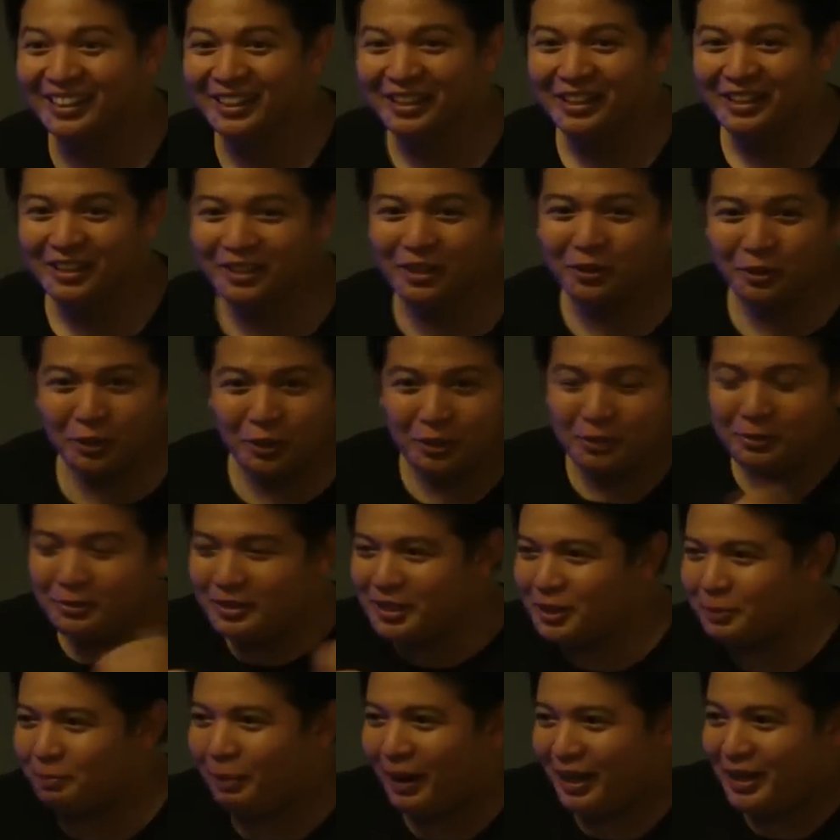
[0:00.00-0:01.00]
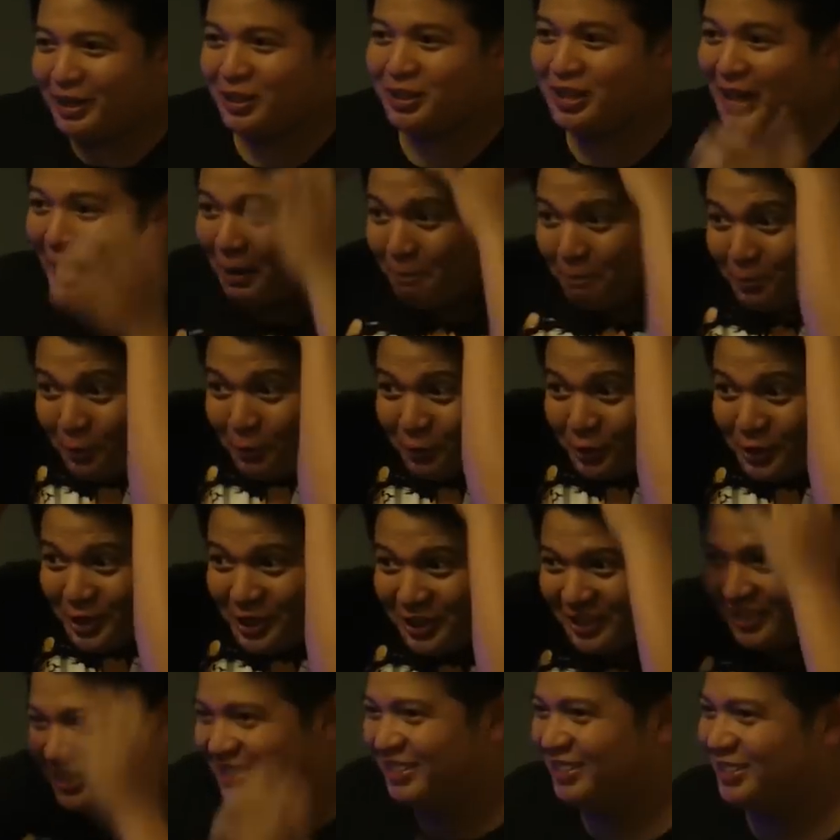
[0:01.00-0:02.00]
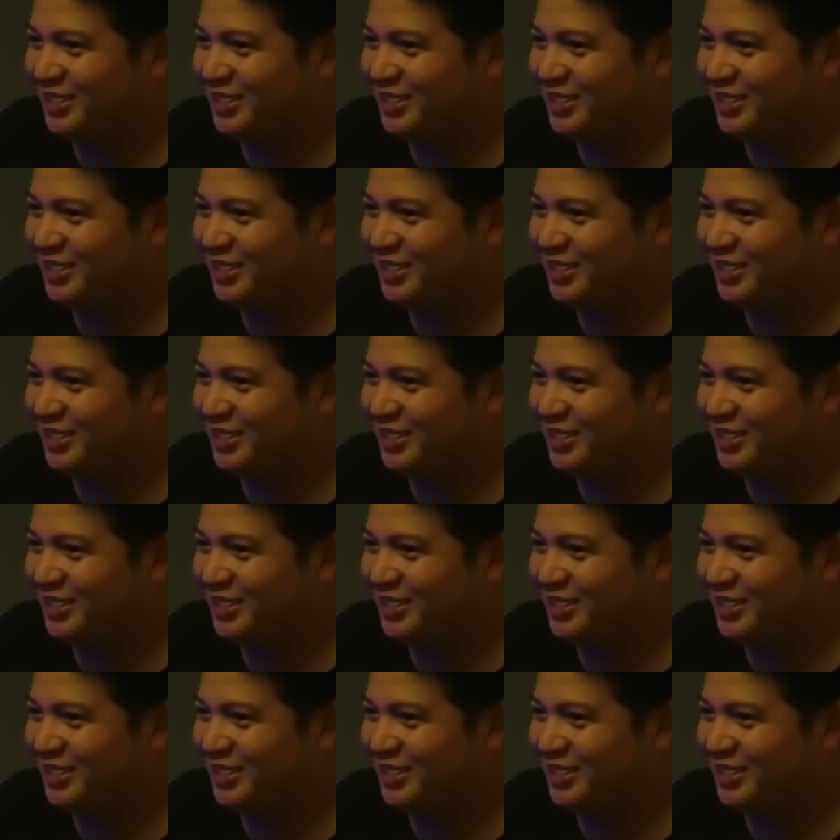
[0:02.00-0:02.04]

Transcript: you know, you just buy the shampoo, you